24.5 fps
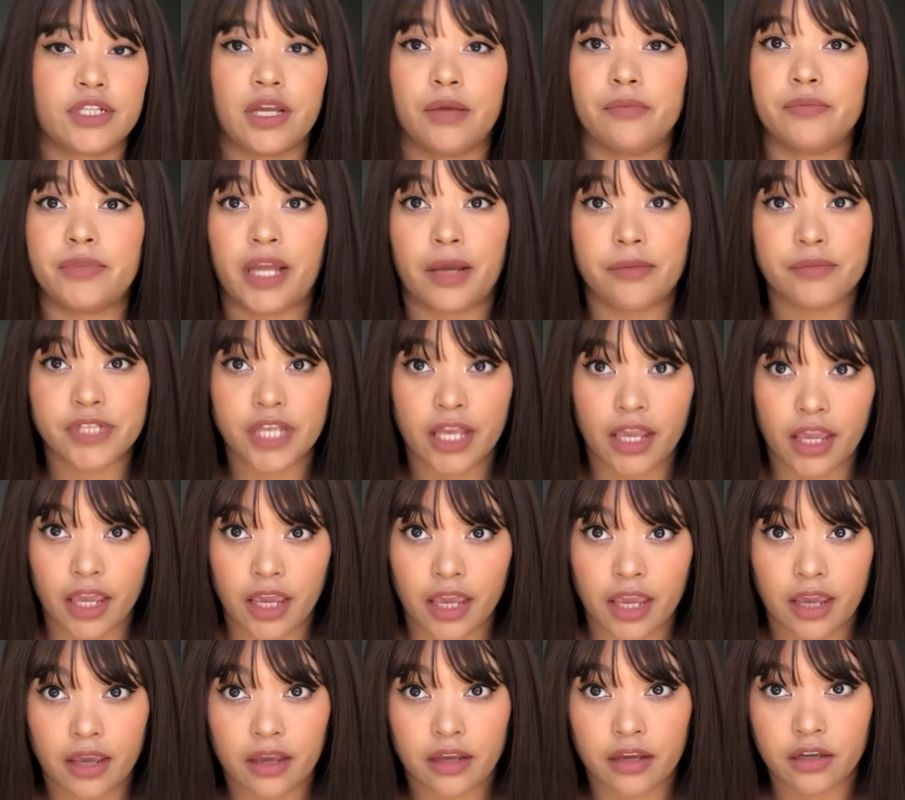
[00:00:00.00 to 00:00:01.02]
sometimes
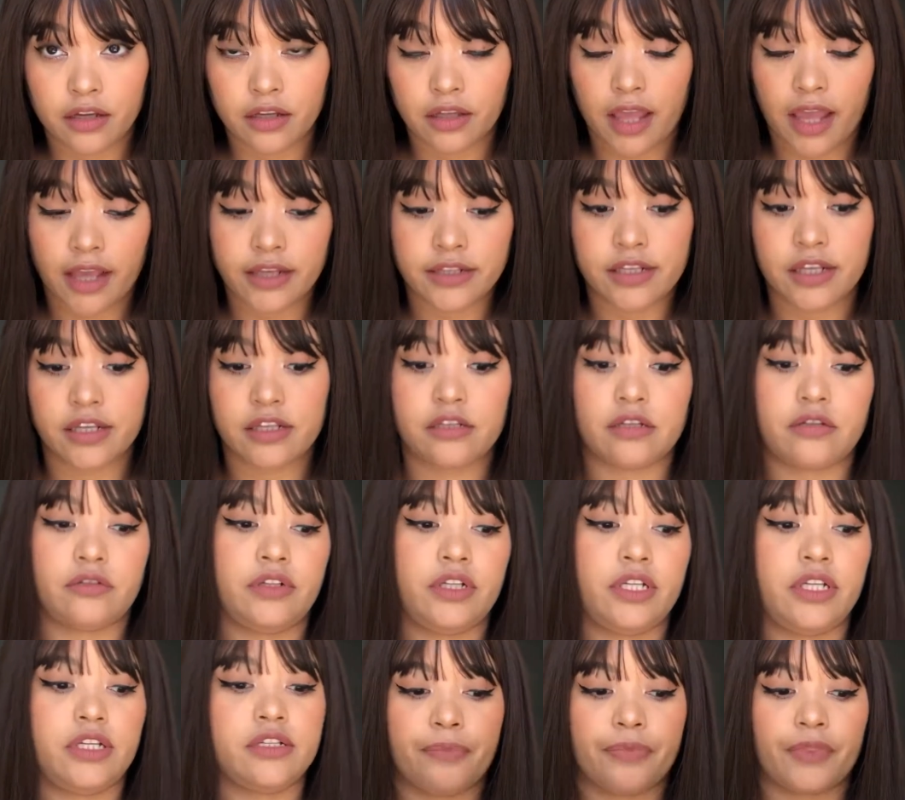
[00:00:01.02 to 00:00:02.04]
hair
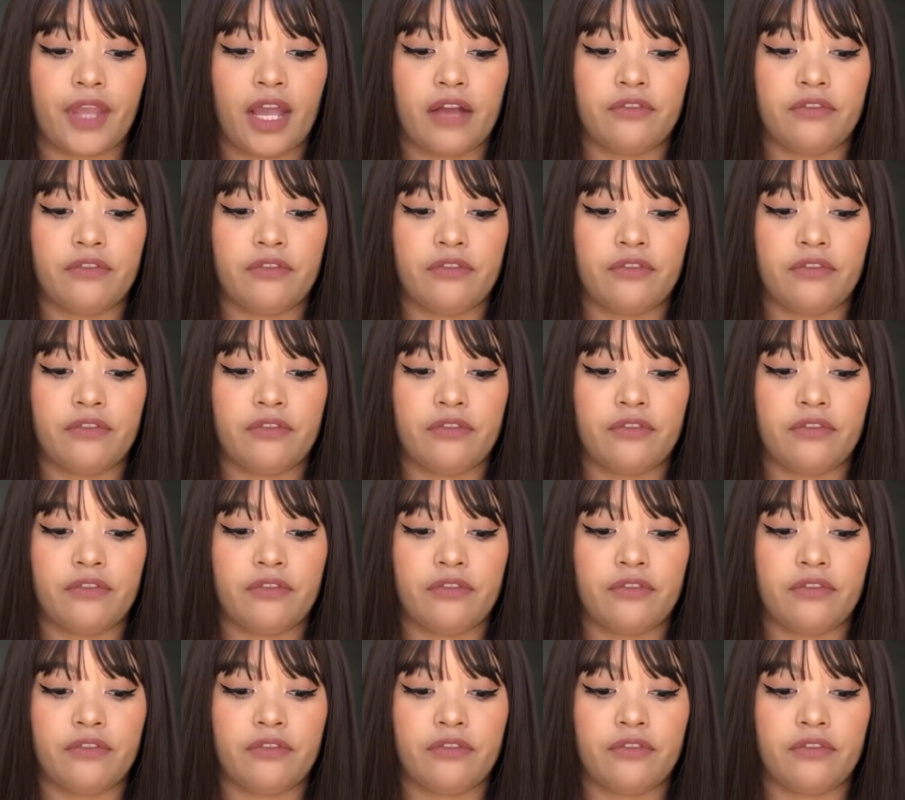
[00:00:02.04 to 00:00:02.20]
accessories.